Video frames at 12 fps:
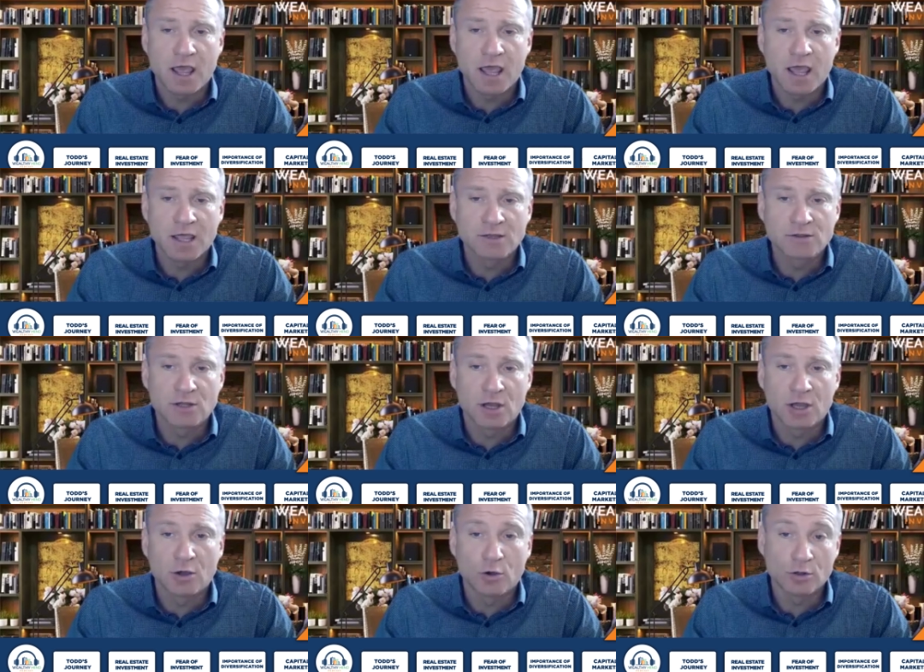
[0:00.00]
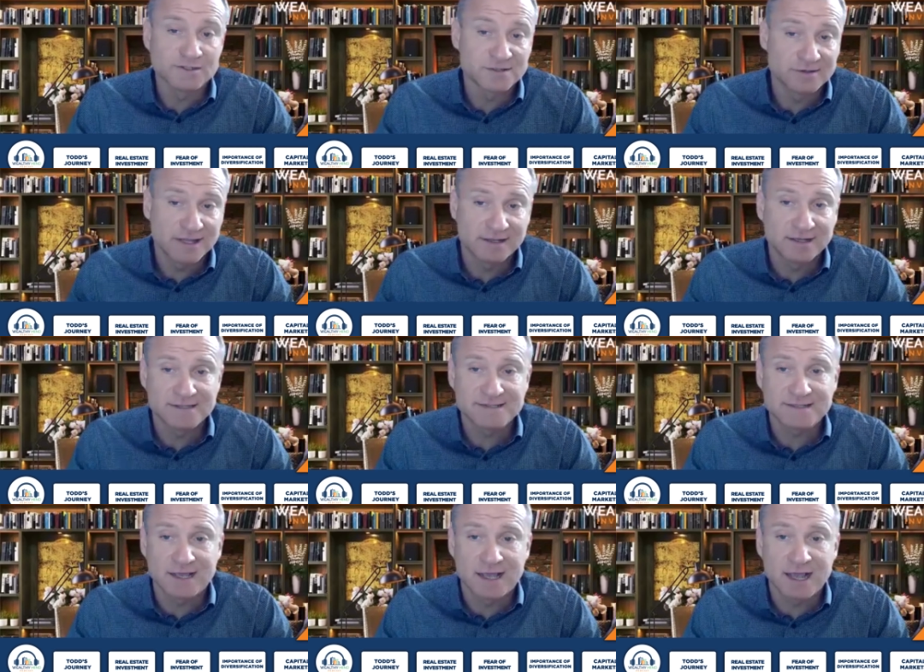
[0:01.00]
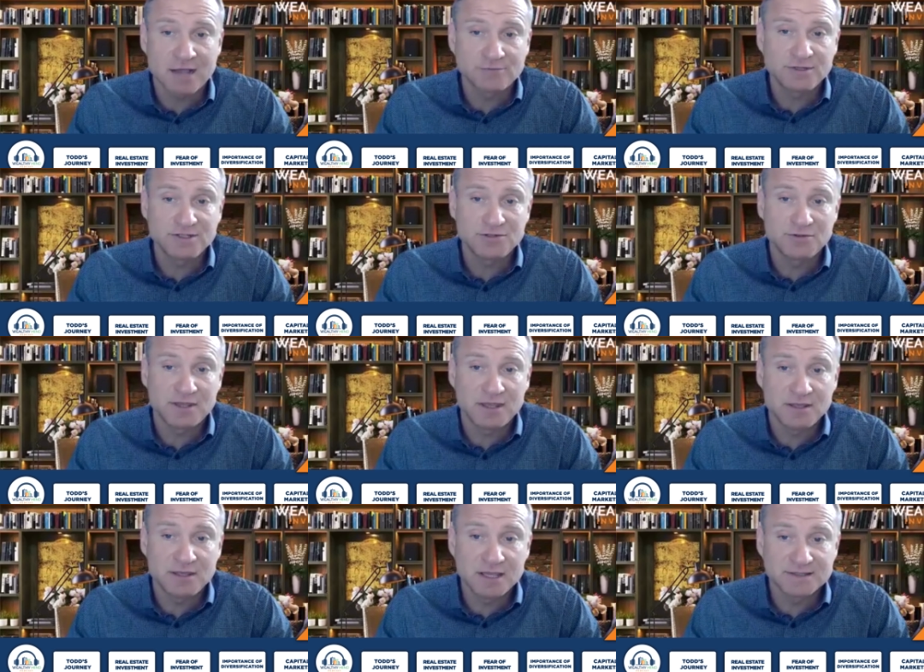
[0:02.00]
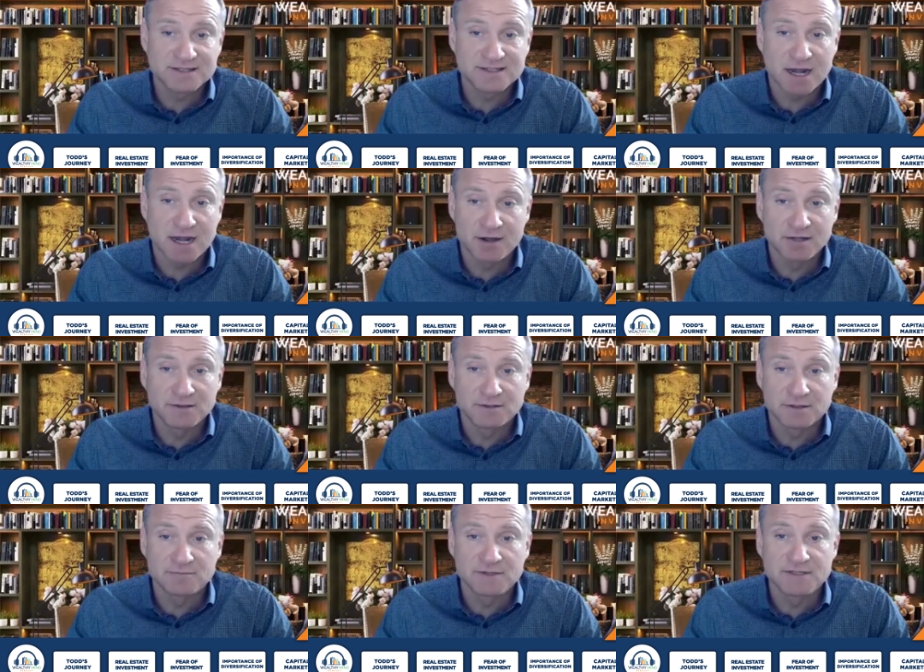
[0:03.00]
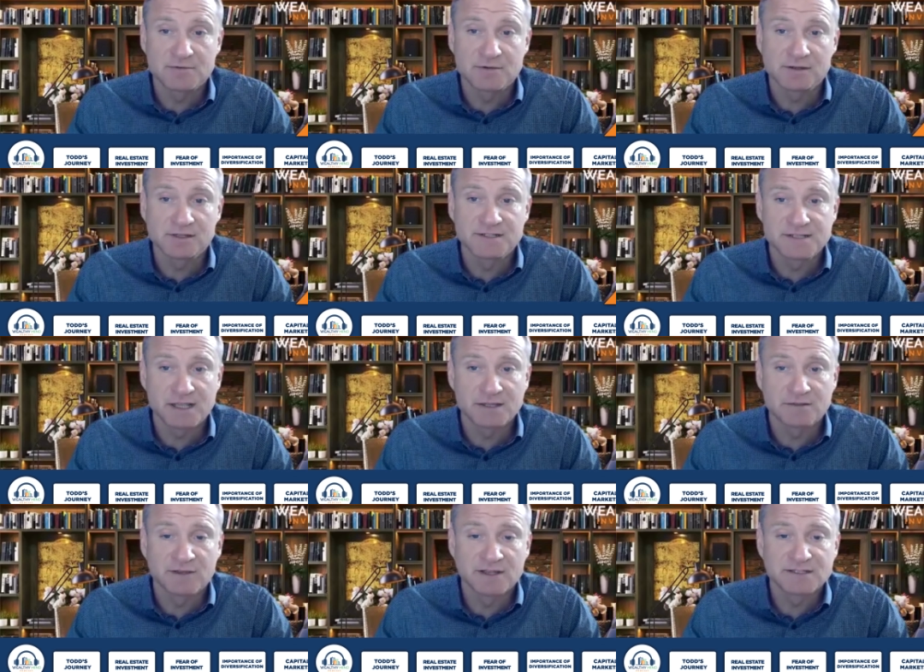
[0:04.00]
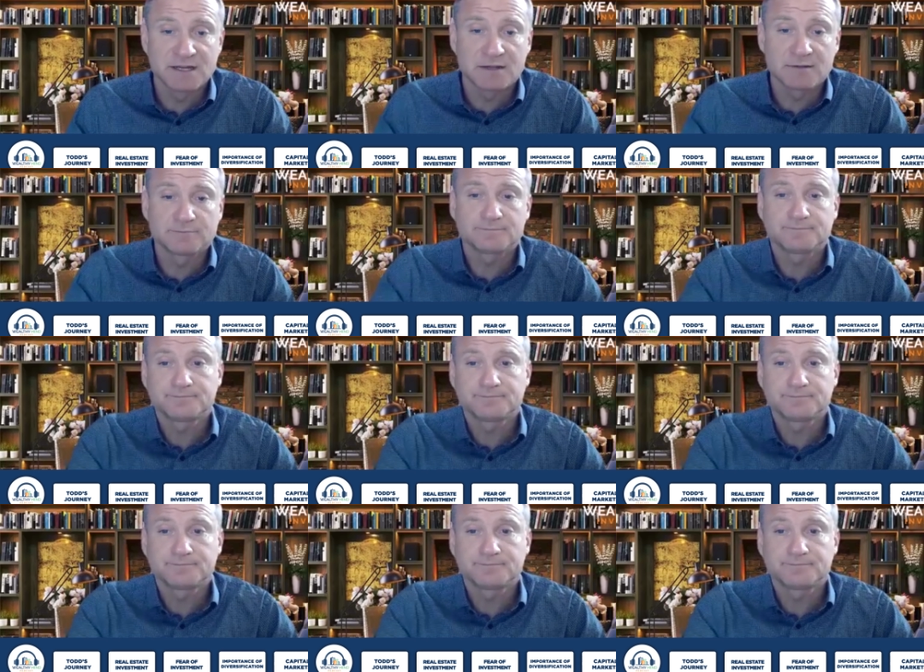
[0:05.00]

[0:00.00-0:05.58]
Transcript: and uh, also tell us uh, how did you get started uh, with real estate investing